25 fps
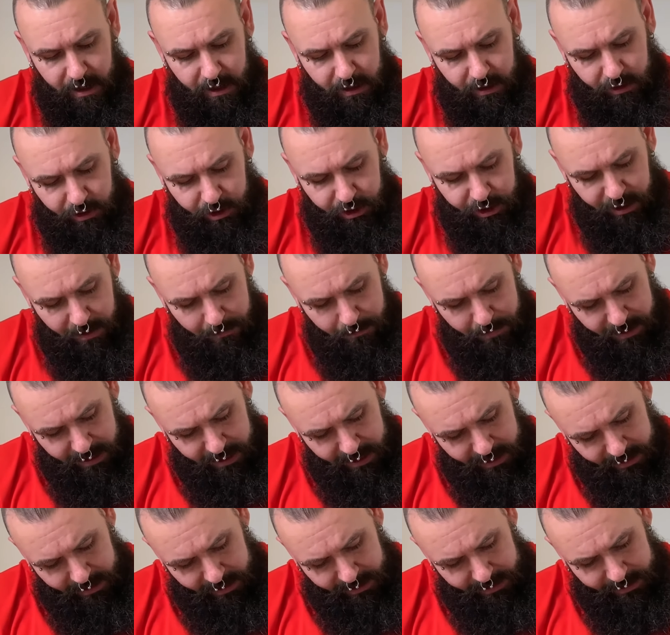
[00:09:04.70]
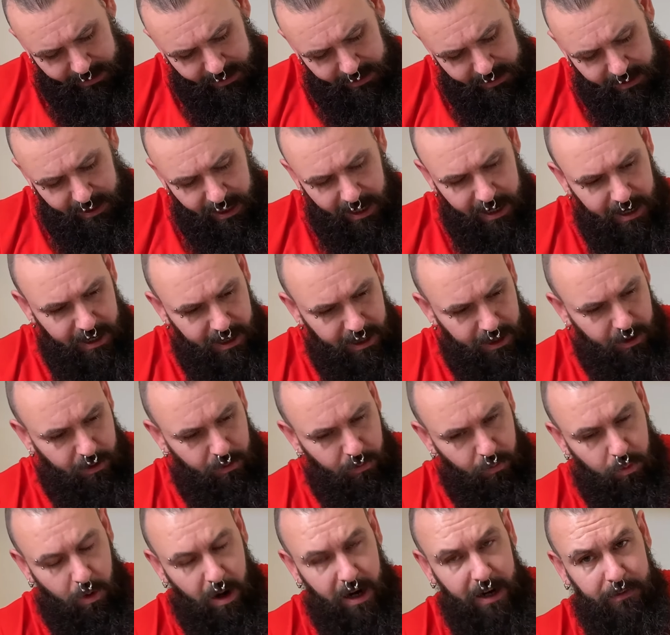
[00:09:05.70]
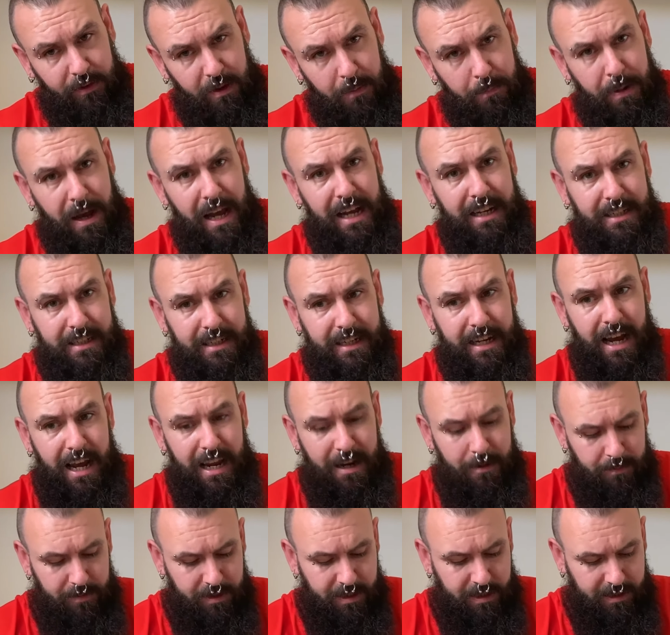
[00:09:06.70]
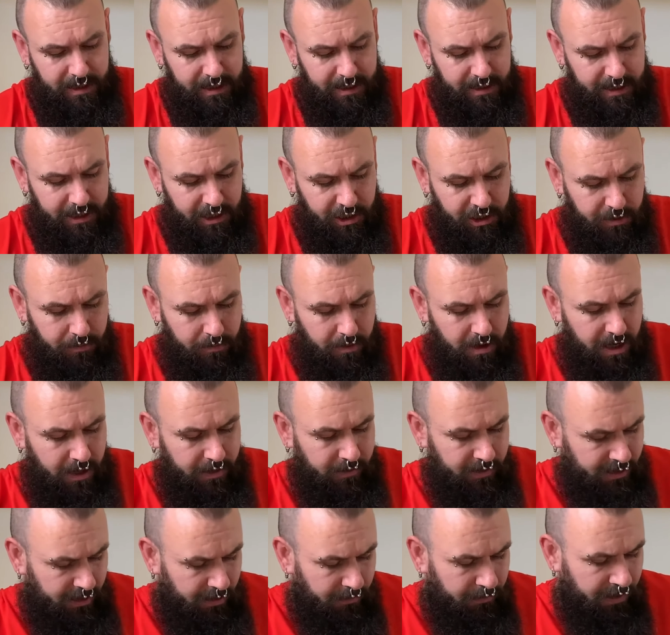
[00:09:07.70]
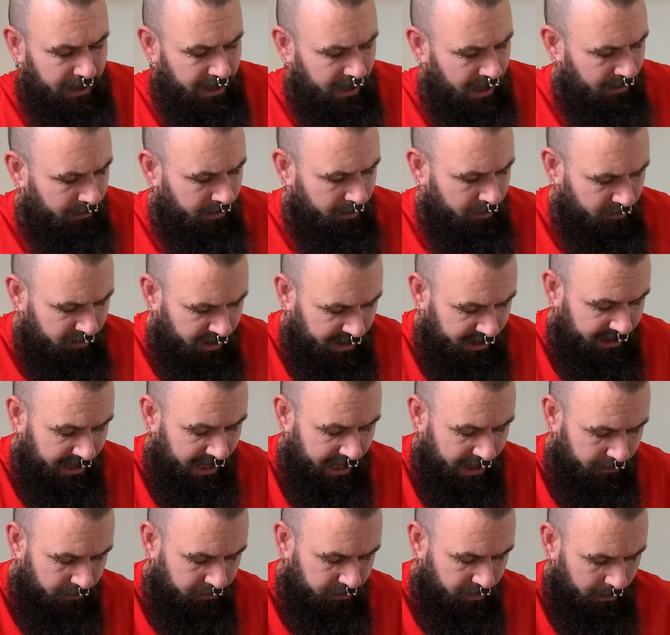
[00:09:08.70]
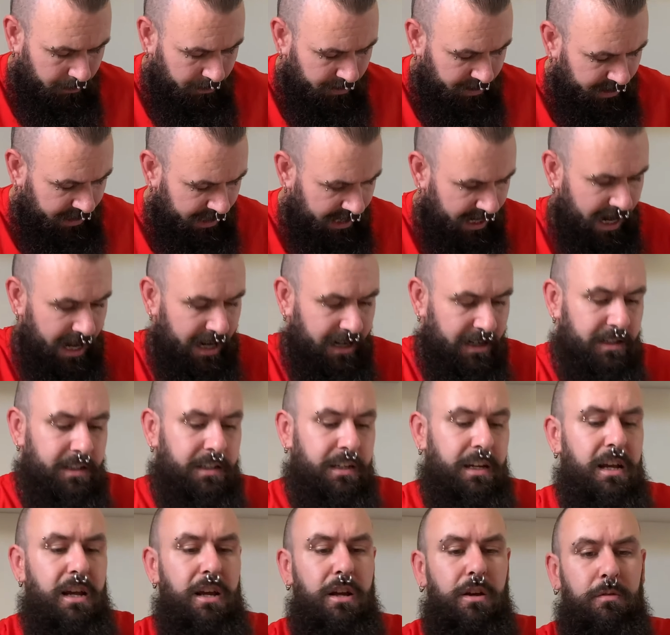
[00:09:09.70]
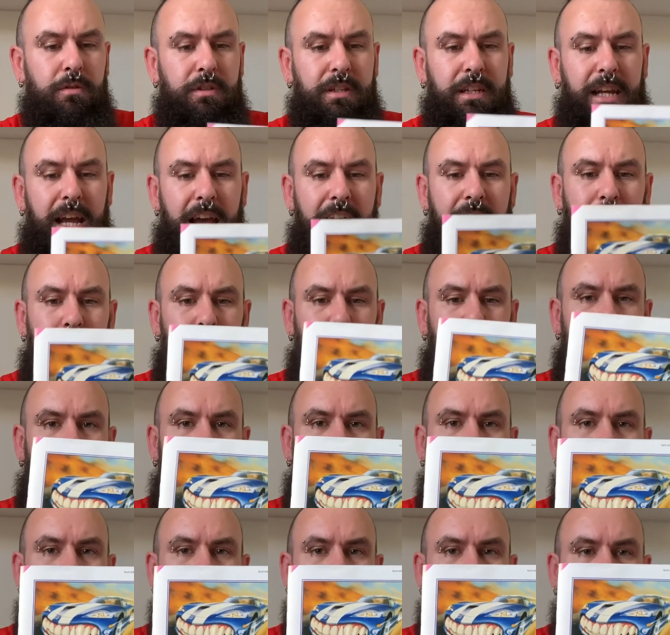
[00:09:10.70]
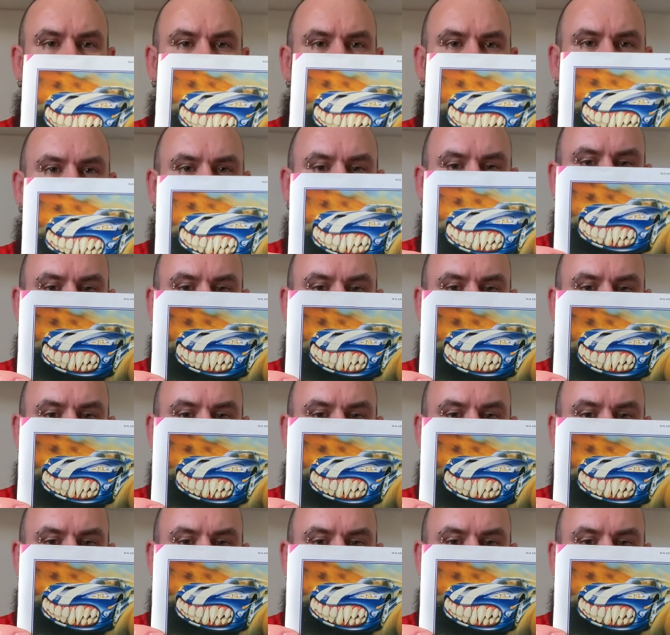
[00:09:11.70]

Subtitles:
jumping in, this is one of the best games condition-wise I think I've received from CEX. So again, we have the manual,